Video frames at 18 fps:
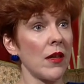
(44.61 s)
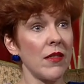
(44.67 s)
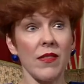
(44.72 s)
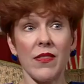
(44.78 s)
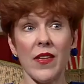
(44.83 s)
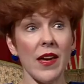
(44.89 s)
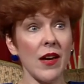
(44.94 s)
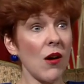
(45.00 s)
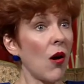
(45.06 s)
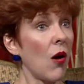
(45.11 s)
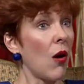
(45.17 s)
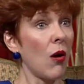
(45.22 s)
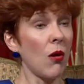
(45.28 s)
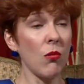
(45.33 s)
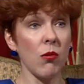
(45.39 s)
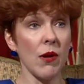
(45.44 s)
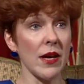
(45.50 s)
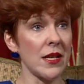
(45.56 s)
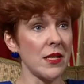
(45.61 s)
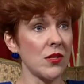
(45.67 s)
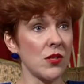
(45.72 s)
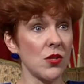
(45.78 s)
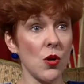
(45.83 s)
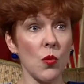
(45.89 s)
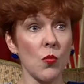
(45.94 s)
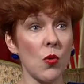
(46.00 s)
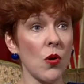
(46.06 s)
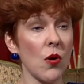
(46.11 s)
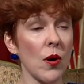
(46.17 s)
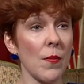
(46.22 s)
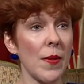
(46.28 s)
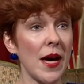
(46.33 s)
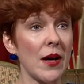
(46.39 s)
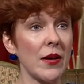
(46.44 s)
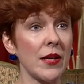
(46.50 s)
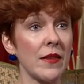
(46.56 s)
They always know more
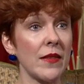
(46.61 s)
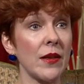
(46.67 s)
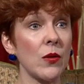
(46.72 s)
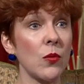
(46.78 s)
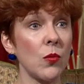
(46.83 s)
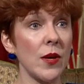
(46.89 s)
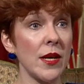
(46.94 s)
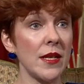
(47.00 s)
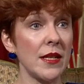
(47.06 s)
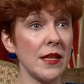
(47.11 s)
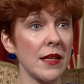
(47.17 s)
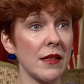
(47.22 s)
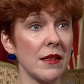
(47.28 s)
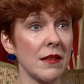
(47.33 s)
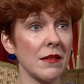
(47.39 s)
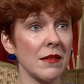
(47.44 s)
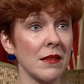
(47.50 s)
about it than we did.